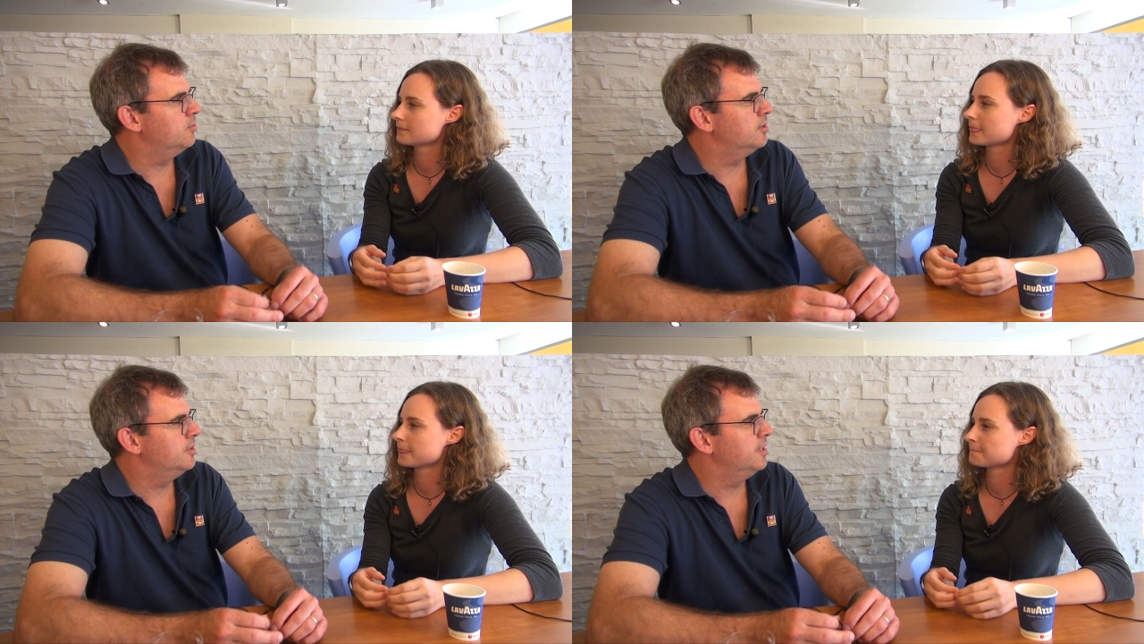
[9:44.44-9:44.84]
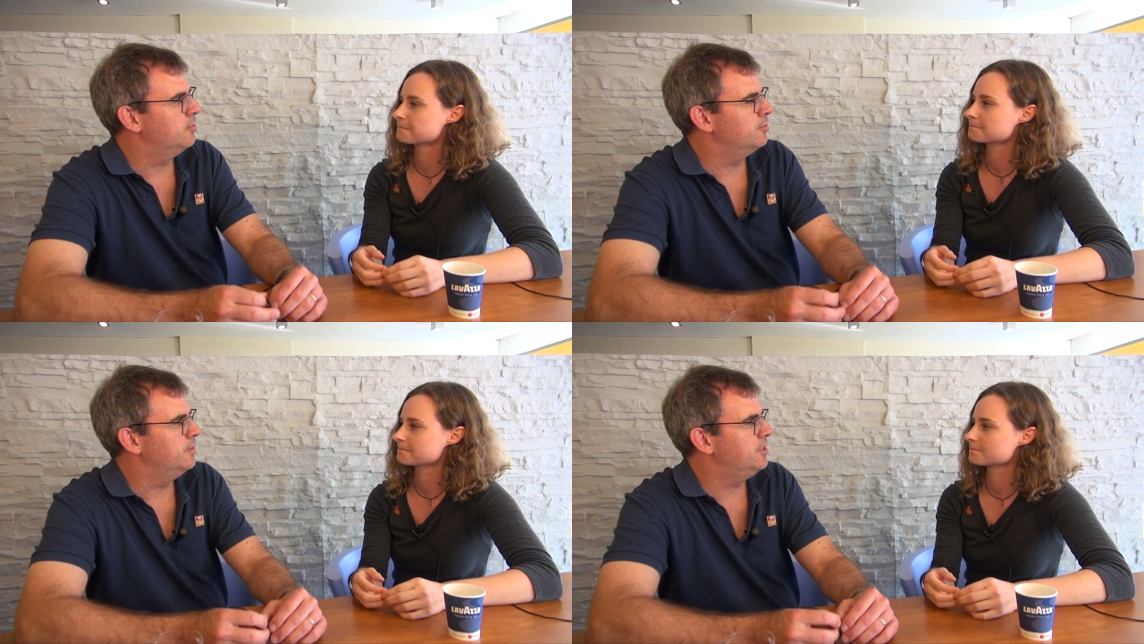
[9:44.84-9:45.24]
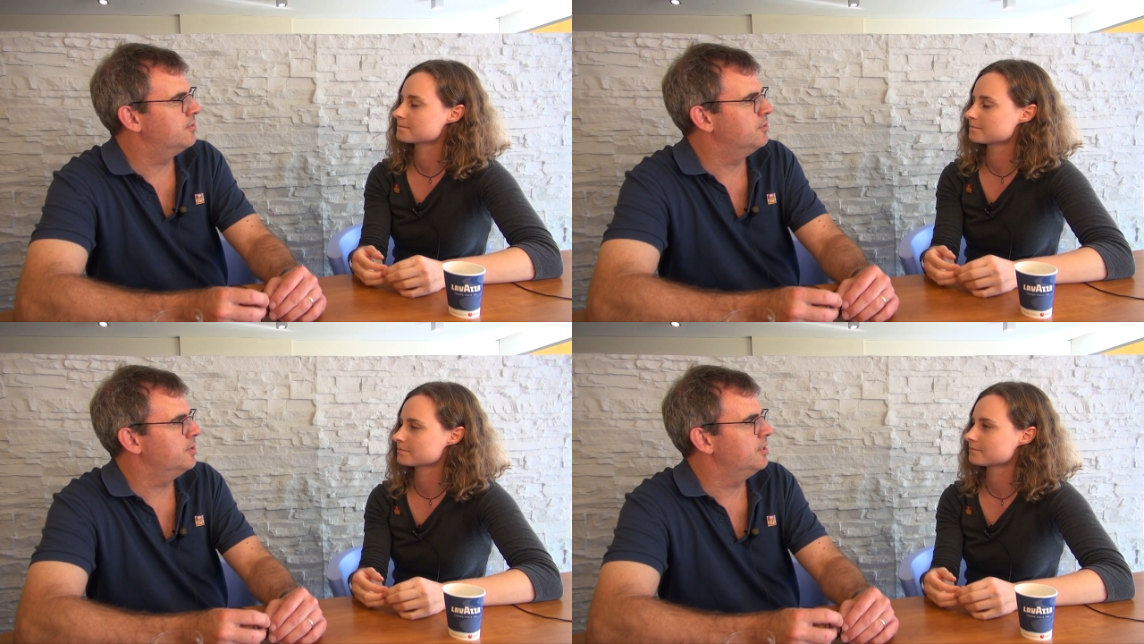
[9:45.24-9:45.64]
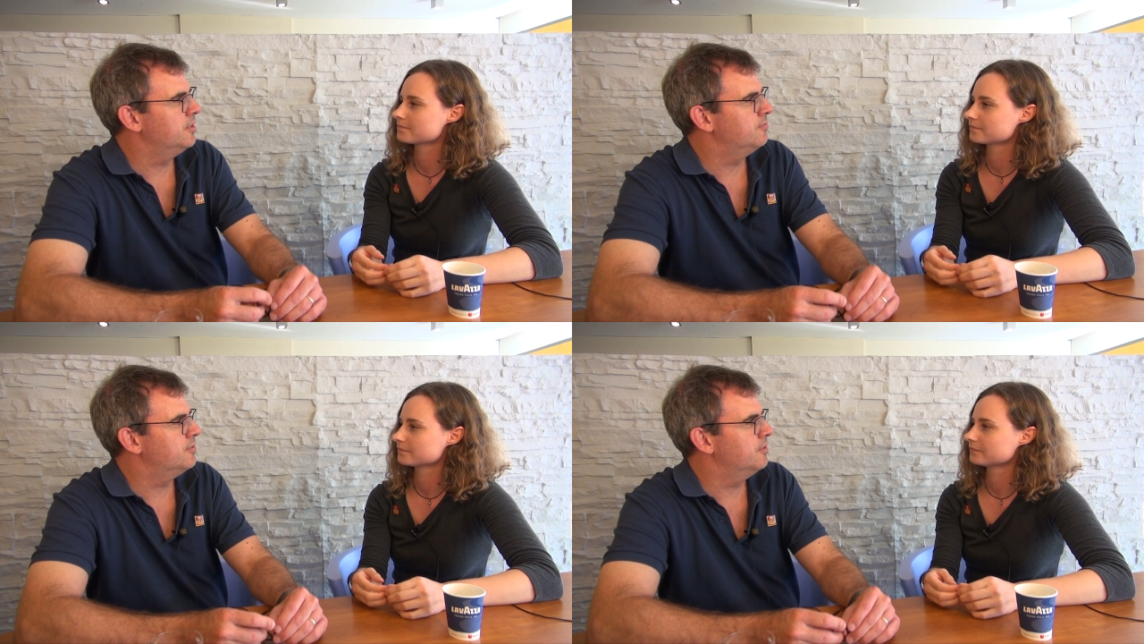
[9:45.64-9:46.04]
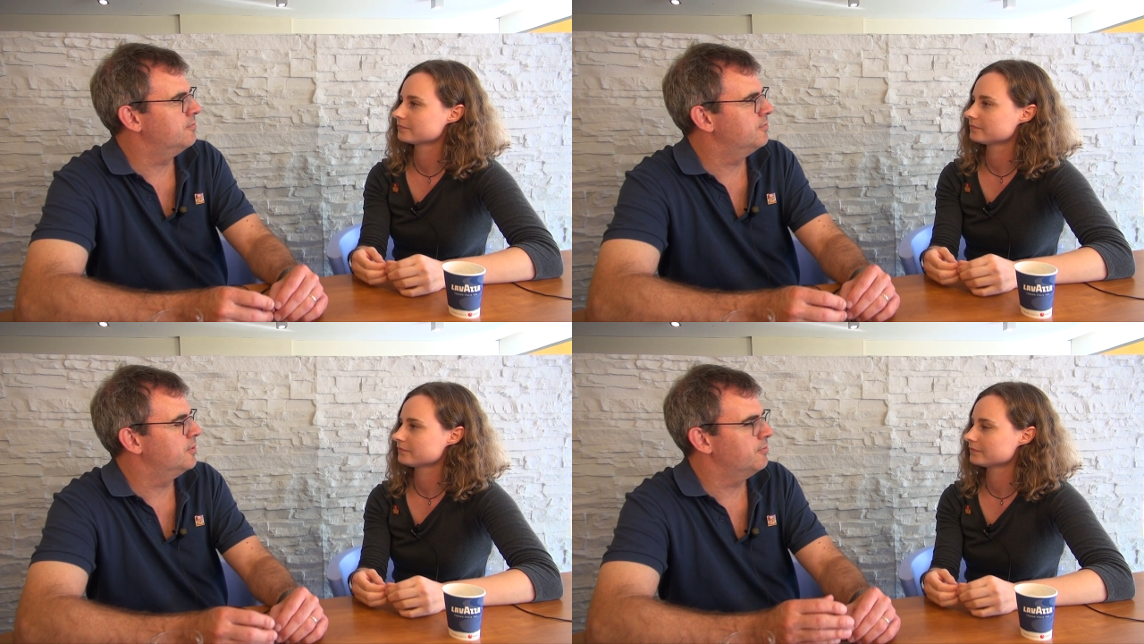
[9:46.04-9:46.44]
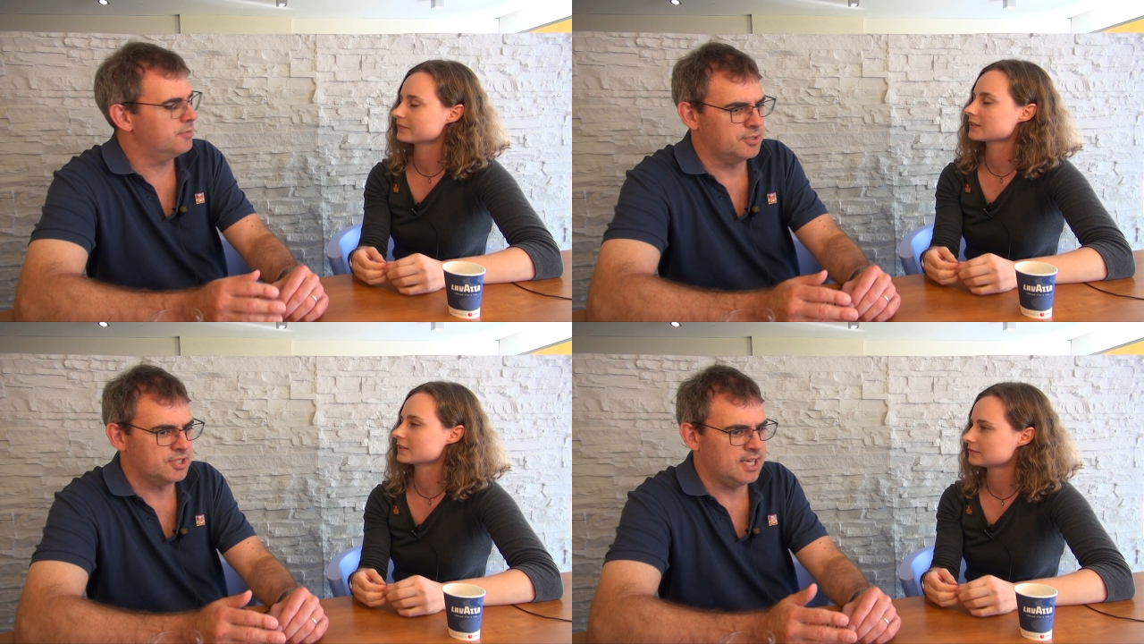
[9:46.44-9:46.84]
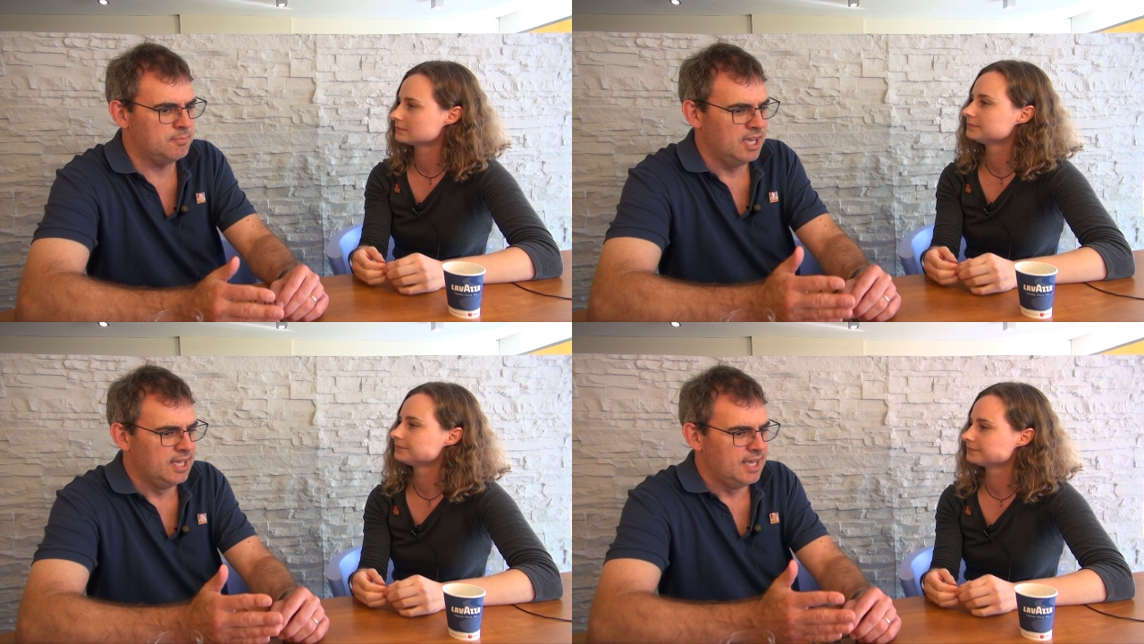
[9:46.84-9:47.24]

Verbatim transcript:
Speaker 1: were they were reached for the for, for the first time.